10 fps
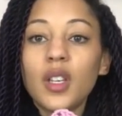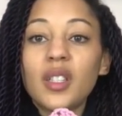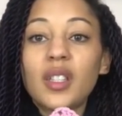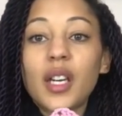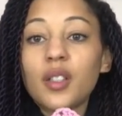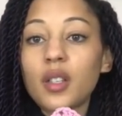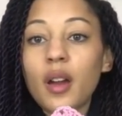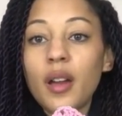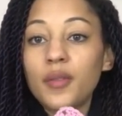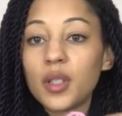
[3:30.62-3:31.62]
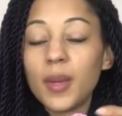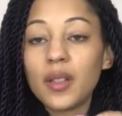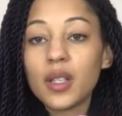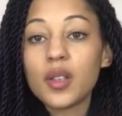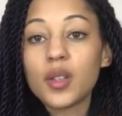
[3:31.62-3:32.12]
a stash dive to
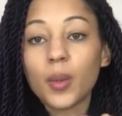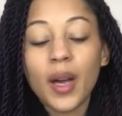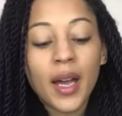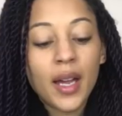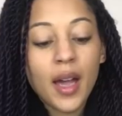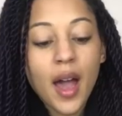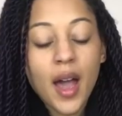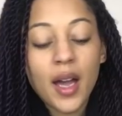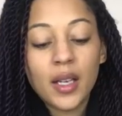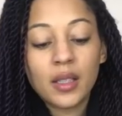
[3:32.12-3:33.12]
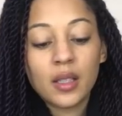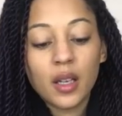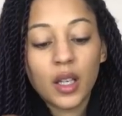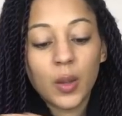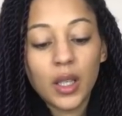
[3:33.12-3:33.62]
make this square and
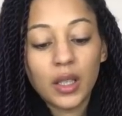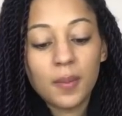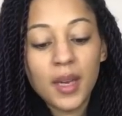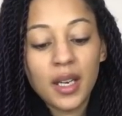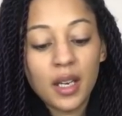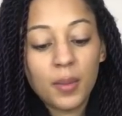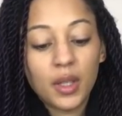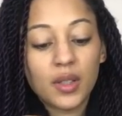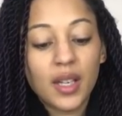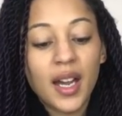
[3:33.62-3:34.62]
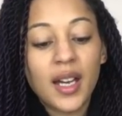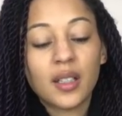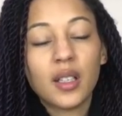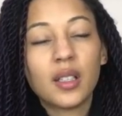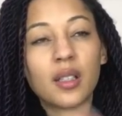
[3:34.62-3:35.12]
I quickly made it because I had
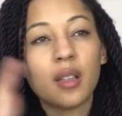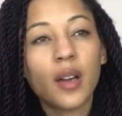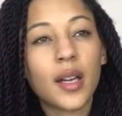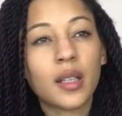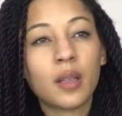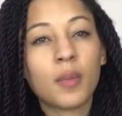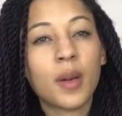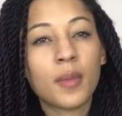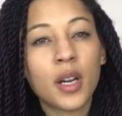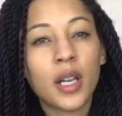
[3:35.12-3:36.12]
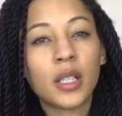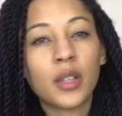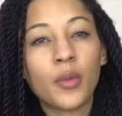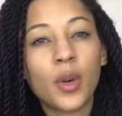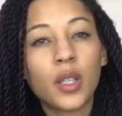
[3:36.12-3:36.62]
a design in my mind
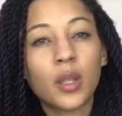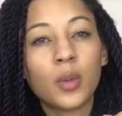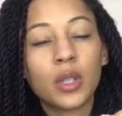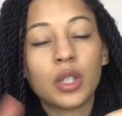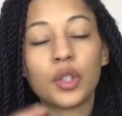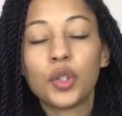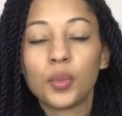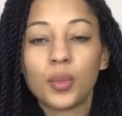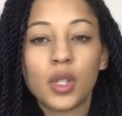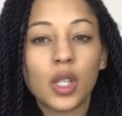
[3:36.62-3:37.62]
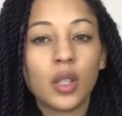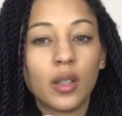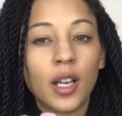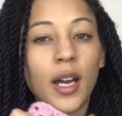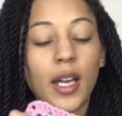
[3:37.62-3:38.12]
of what I wanted a jumper to
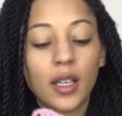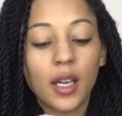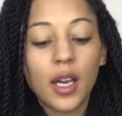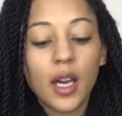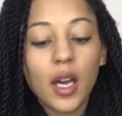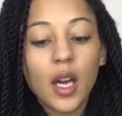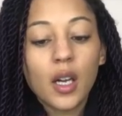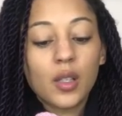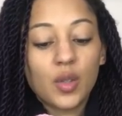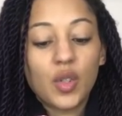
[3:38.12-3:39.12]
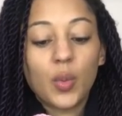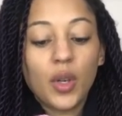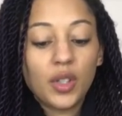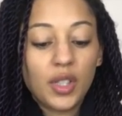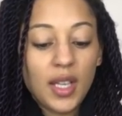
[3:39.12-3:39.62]
look like. So I
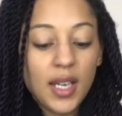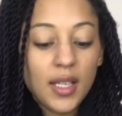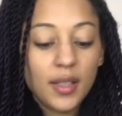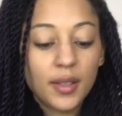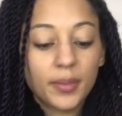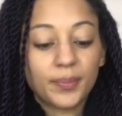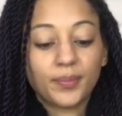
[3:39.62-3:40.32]
swatched this,